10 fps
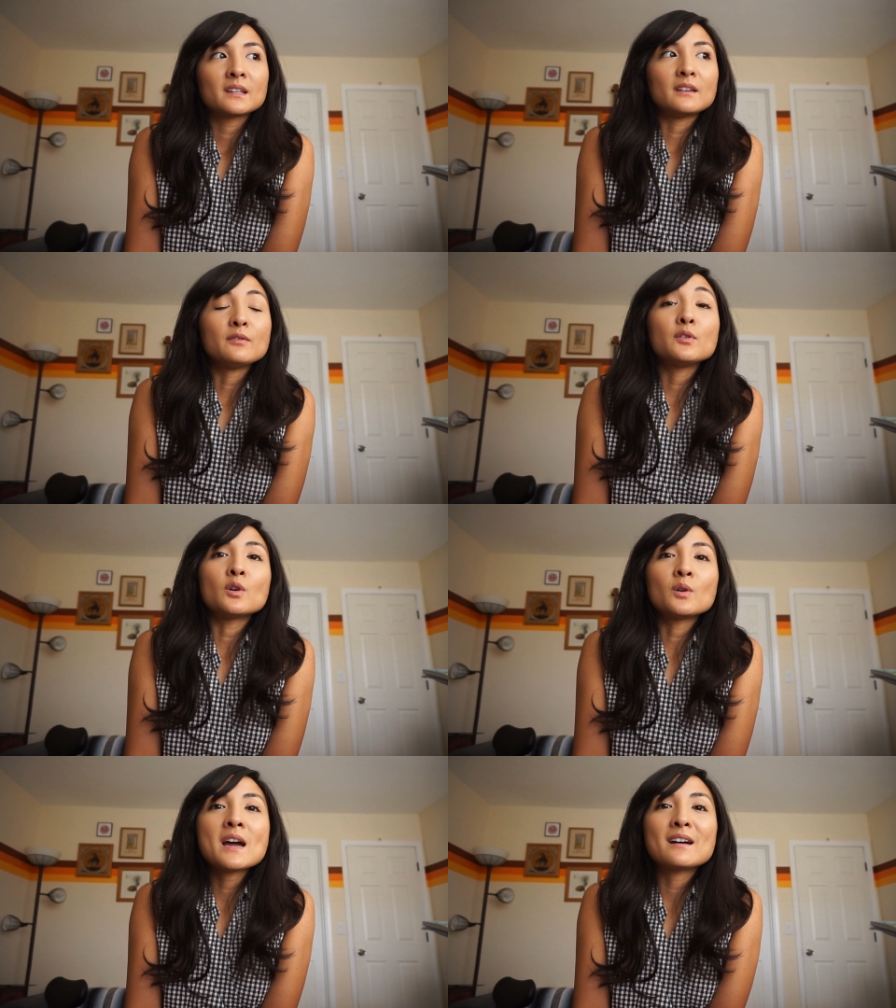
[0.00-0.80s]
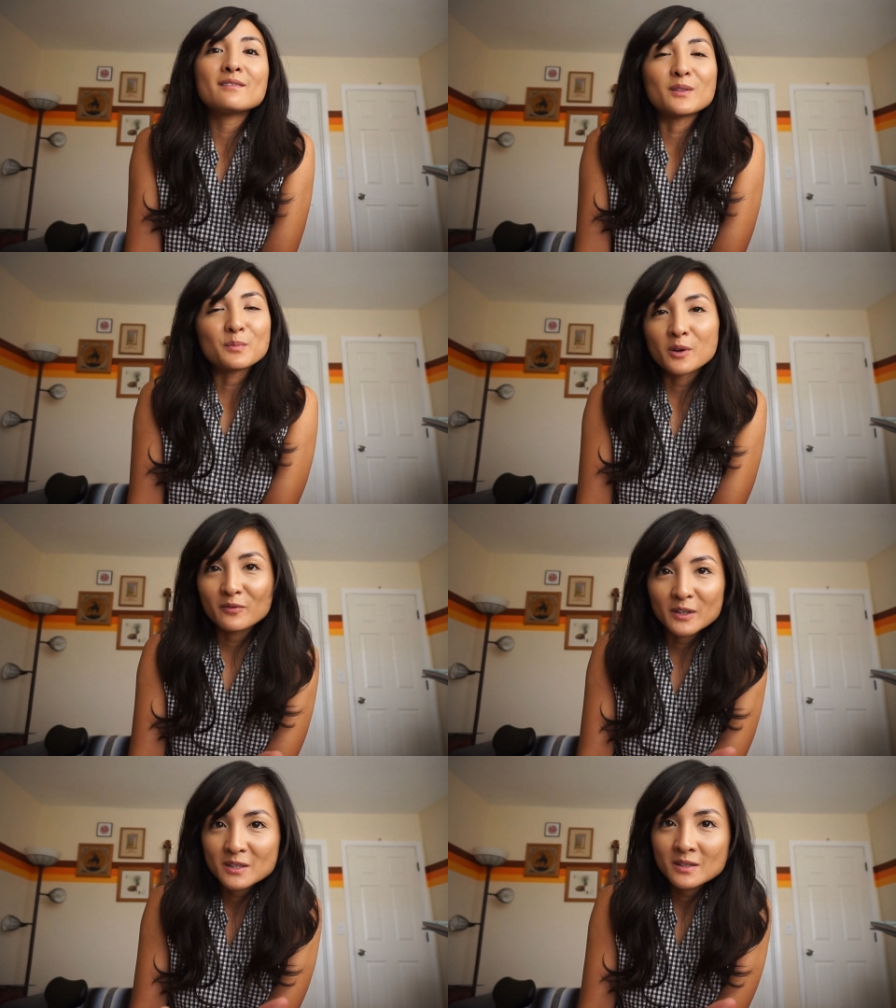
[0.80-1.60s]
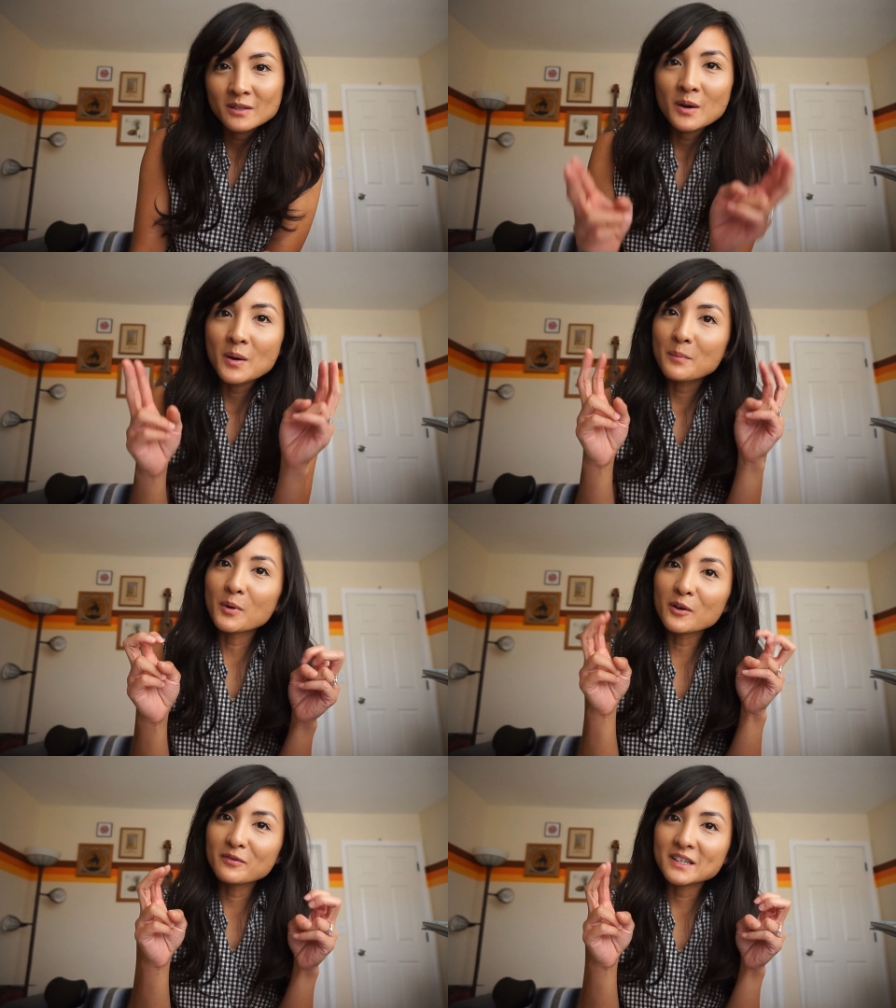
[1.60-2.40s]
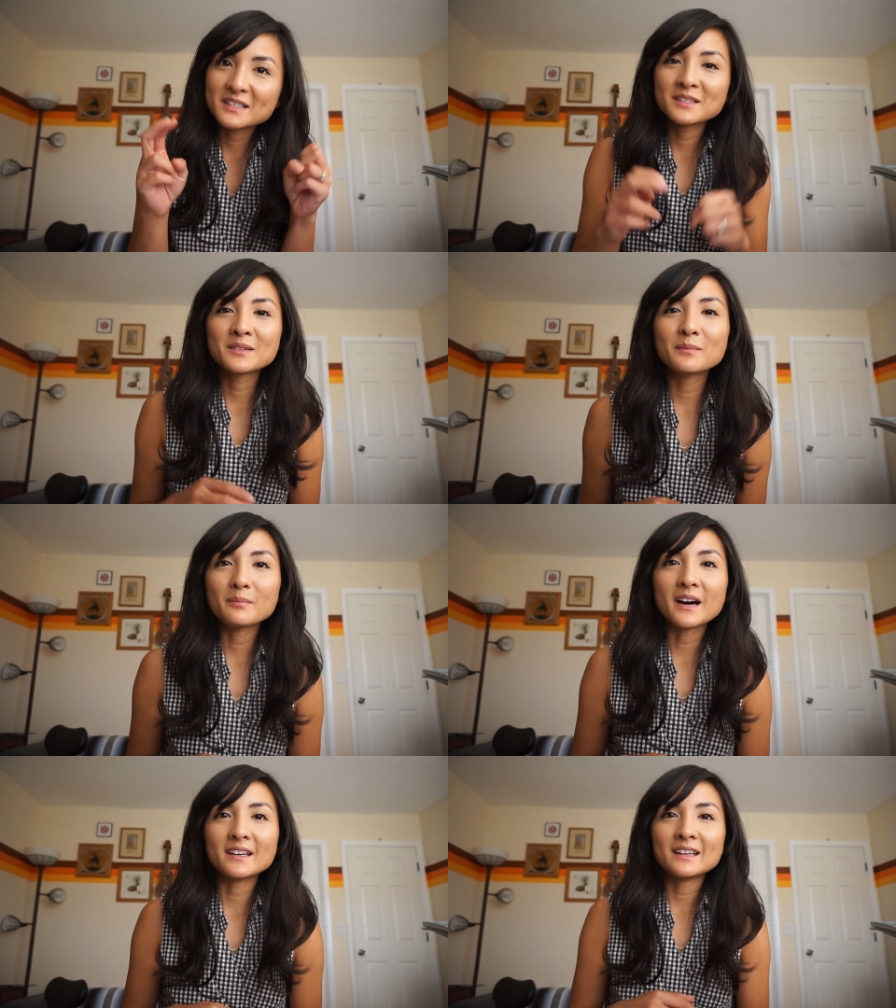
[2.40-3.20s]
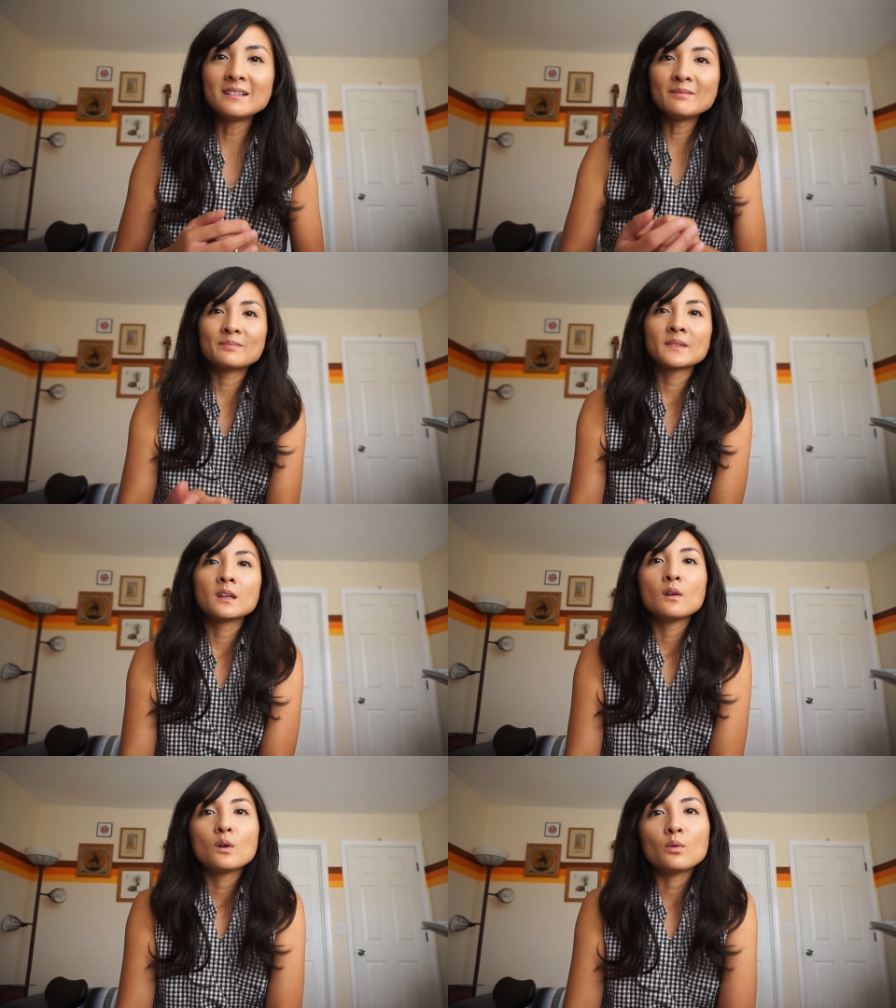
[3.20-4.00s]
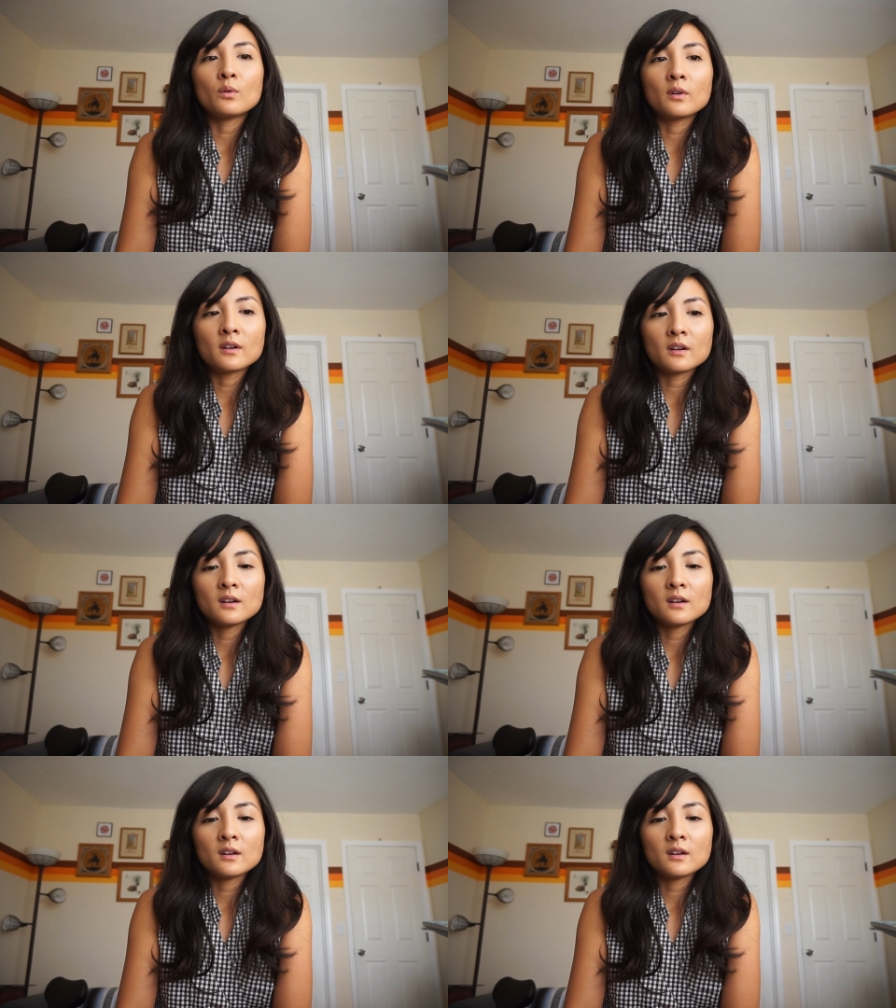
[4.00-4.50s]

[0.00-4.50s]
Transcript: If you don't have the perfect body or